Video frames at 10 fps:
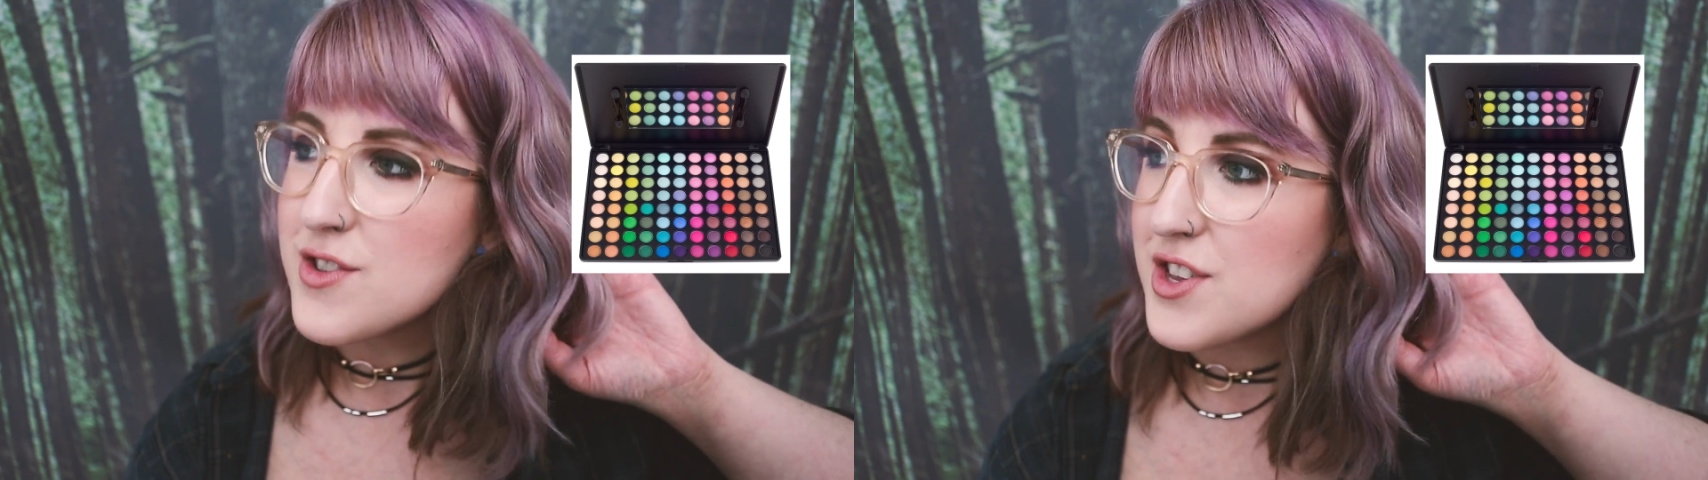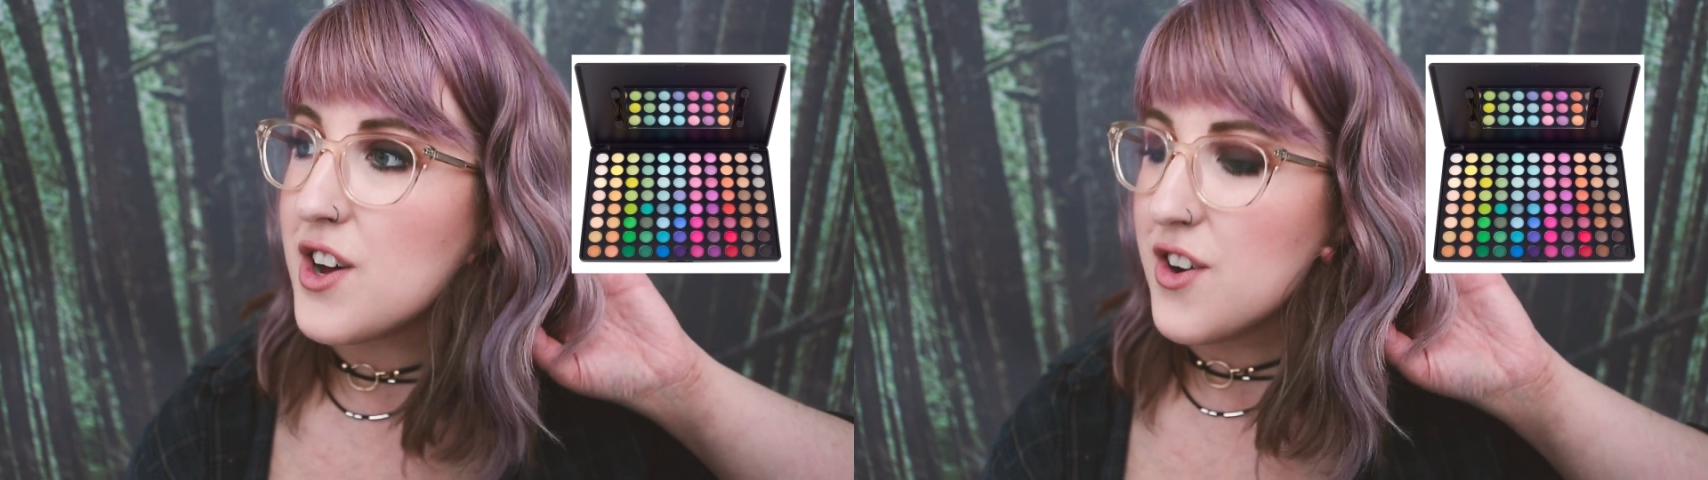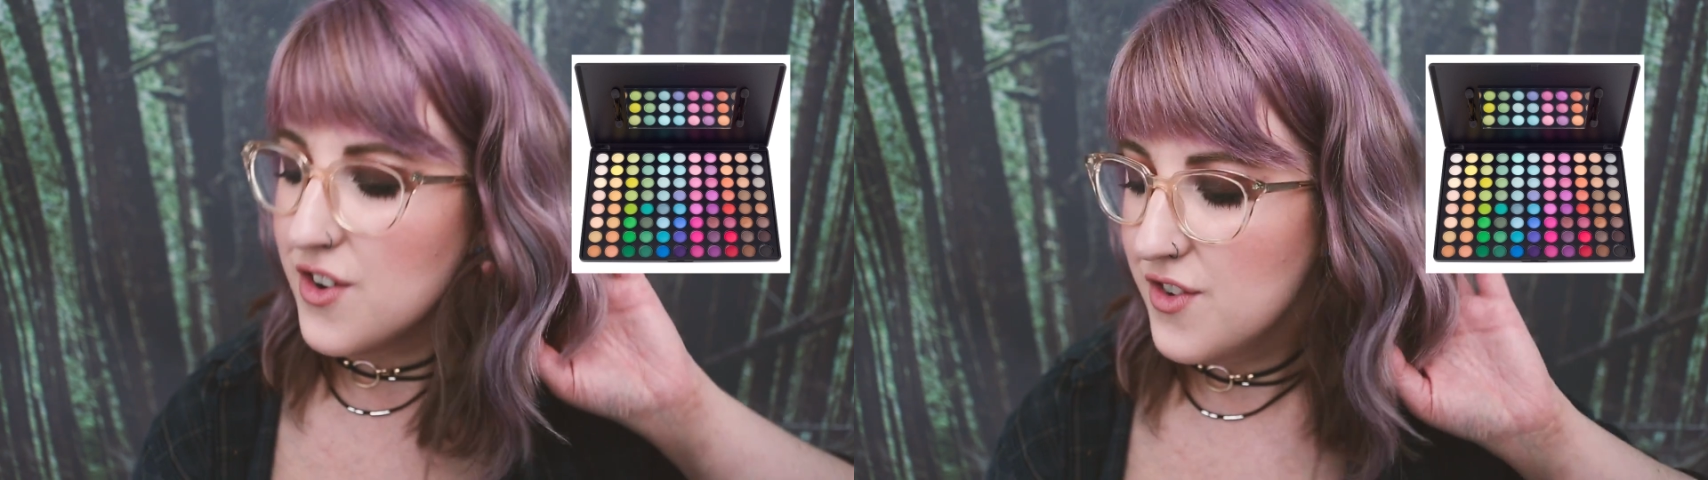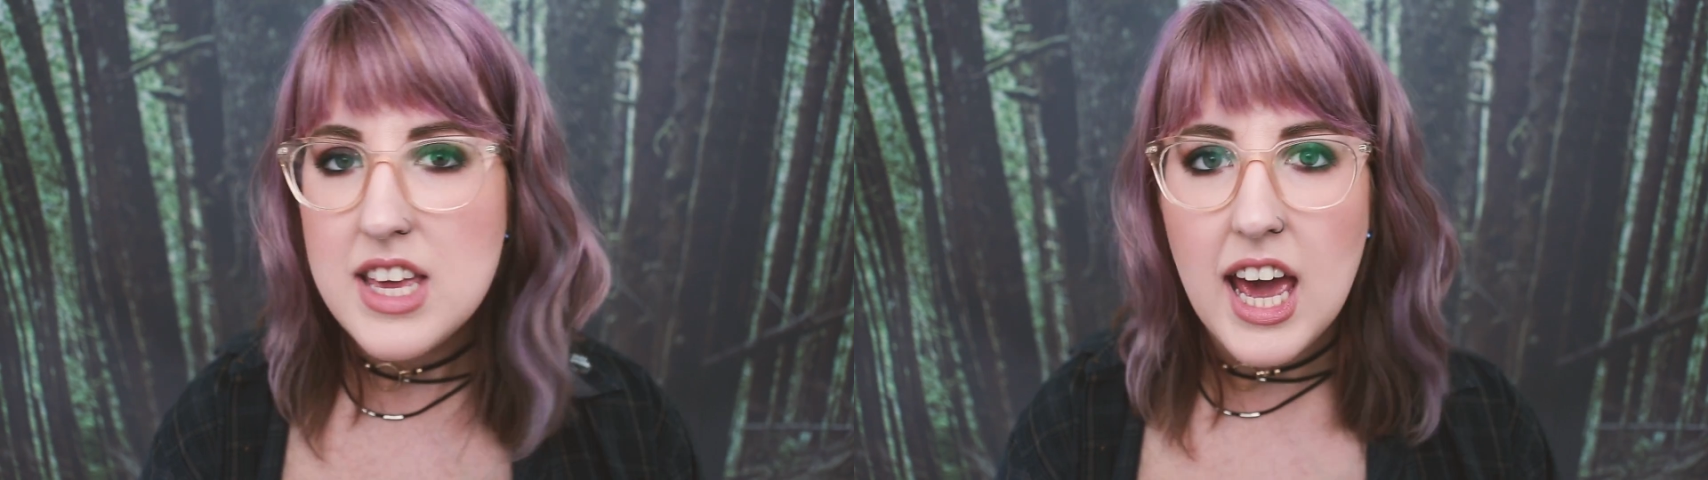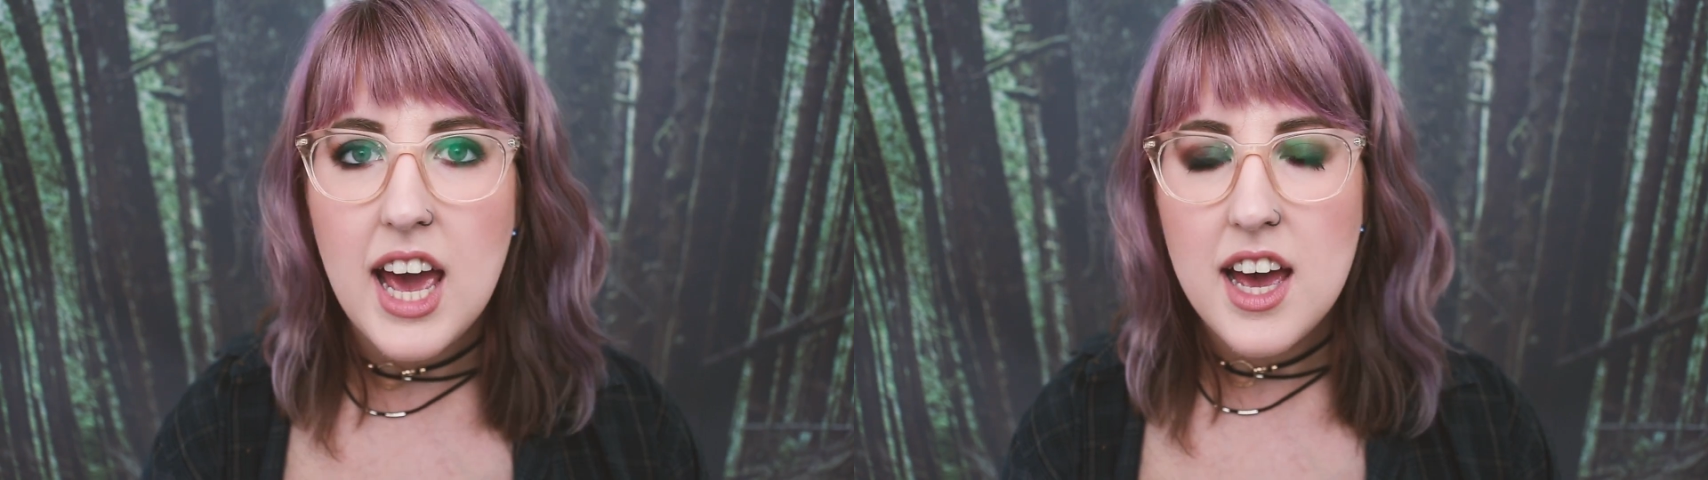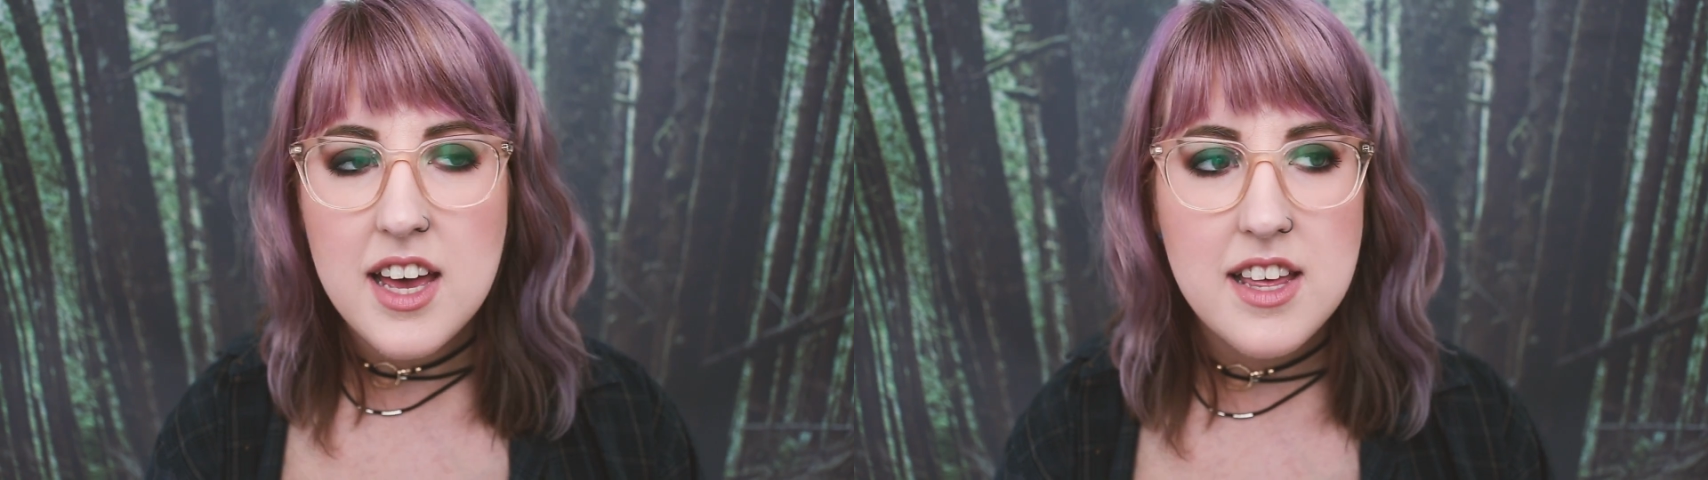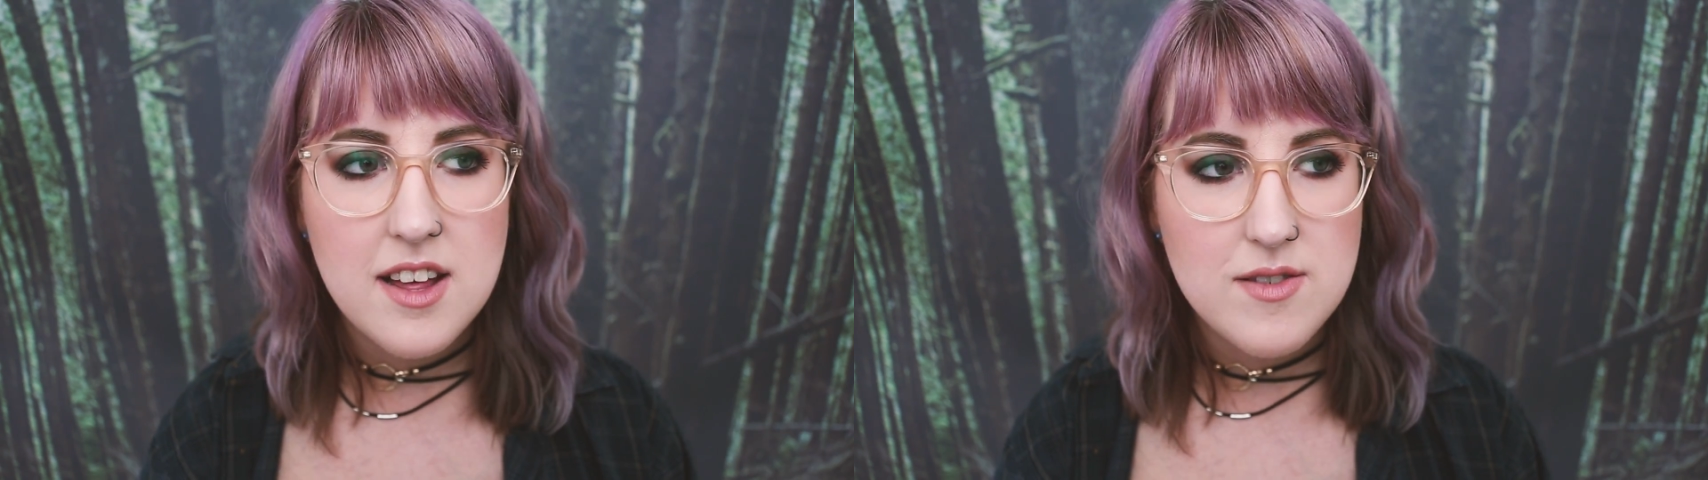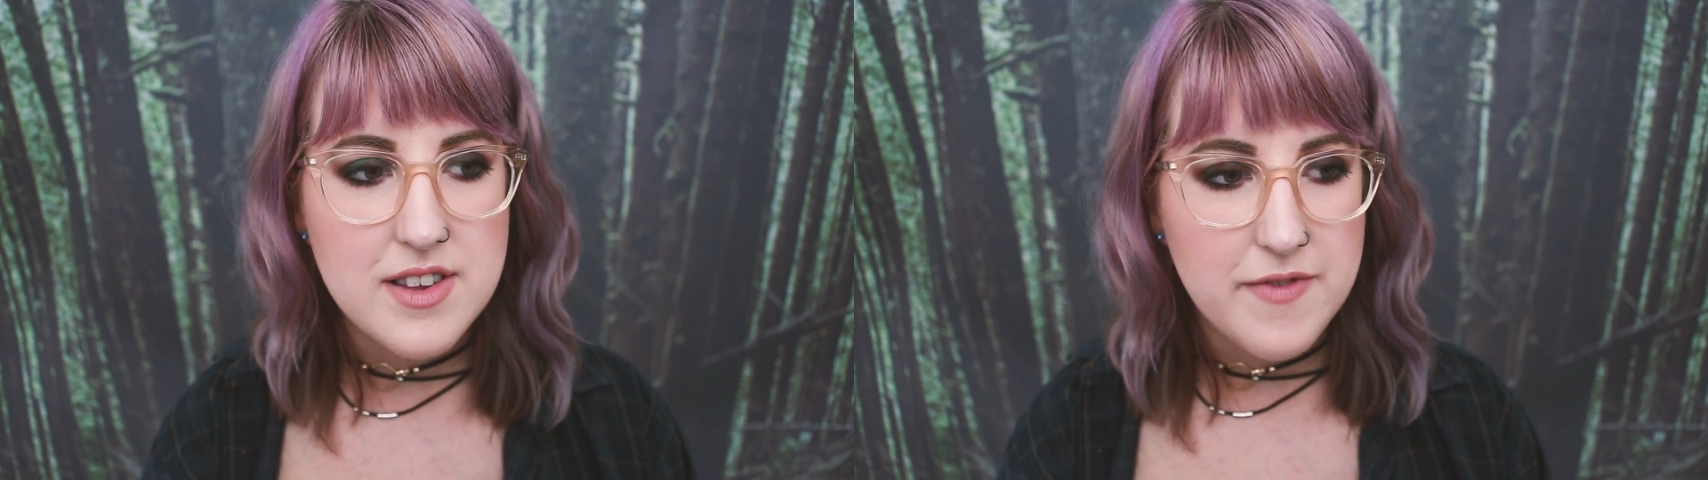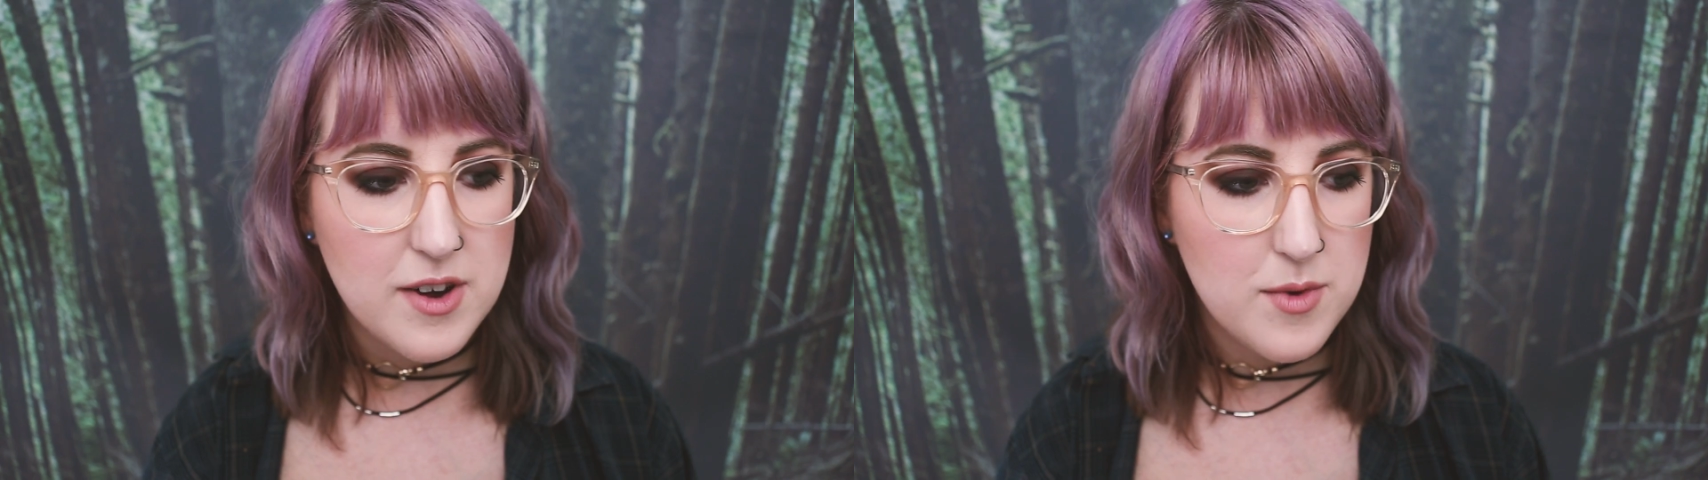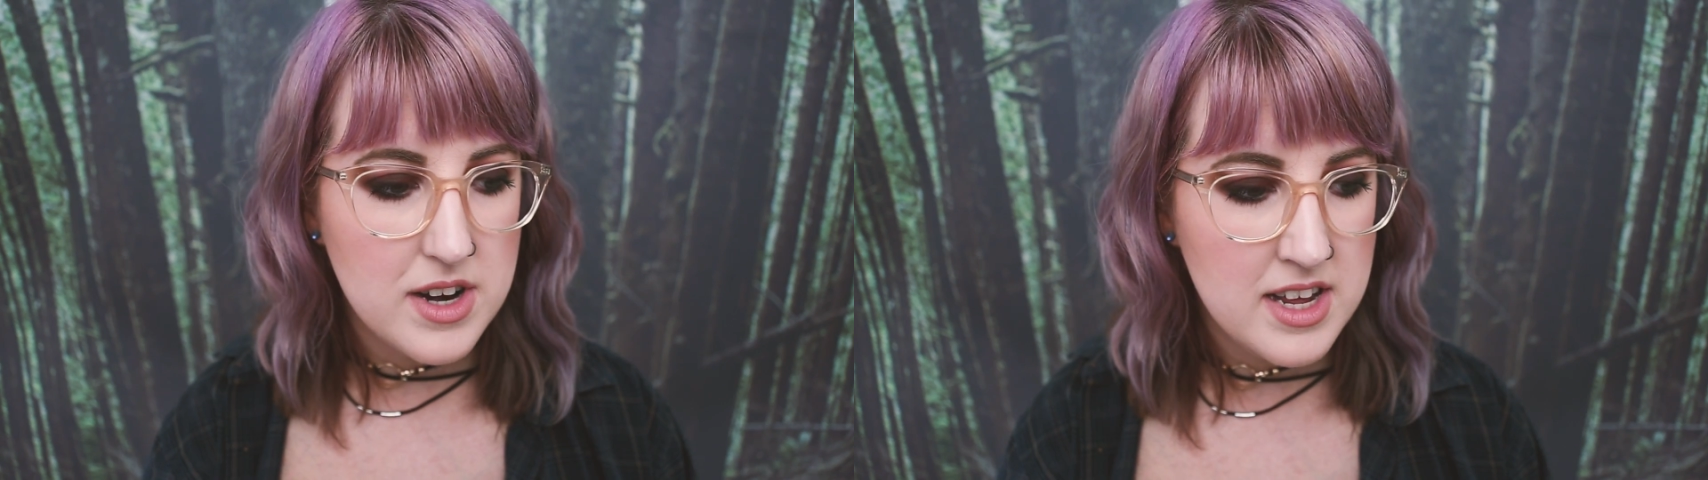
So yeah, that was a fun one.